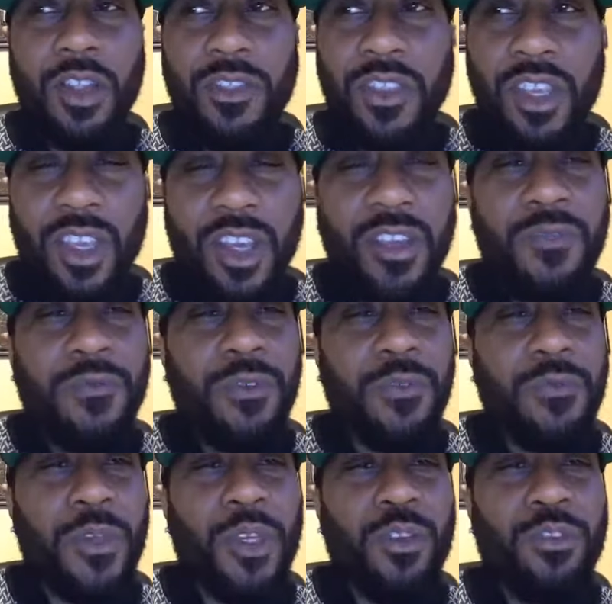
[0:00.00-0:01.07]
the
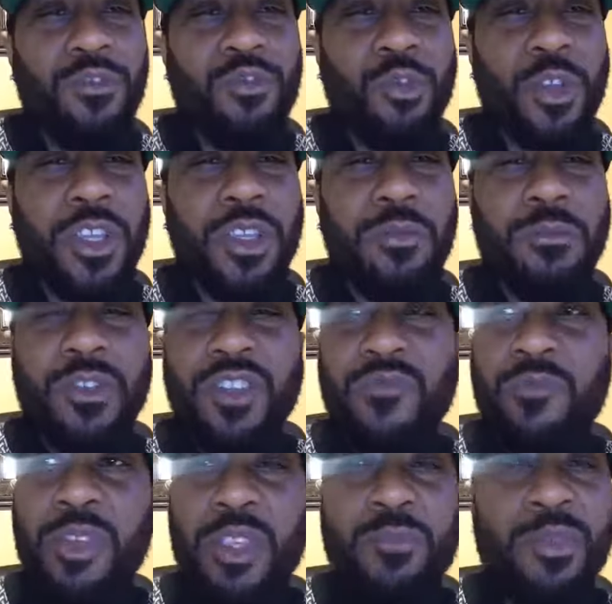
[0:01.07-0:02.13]
unfulfilled dreams
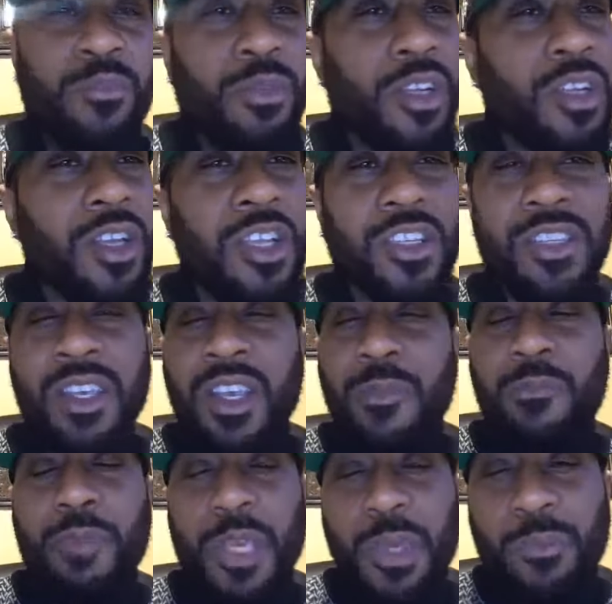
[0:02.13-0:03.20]
of people because
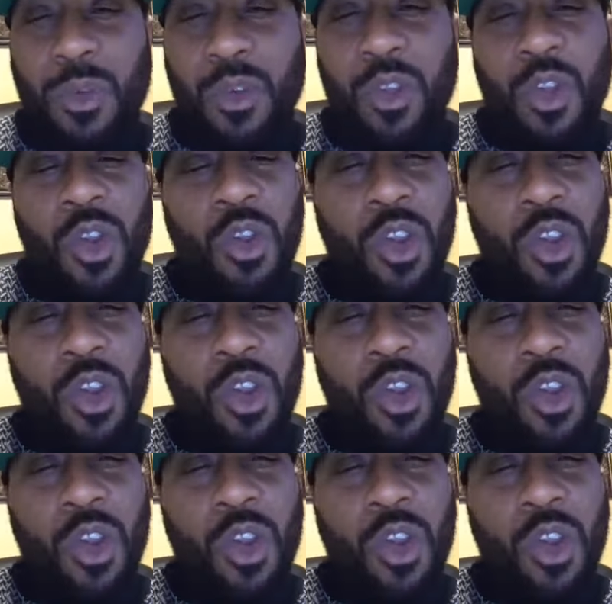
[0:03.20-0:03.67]
people,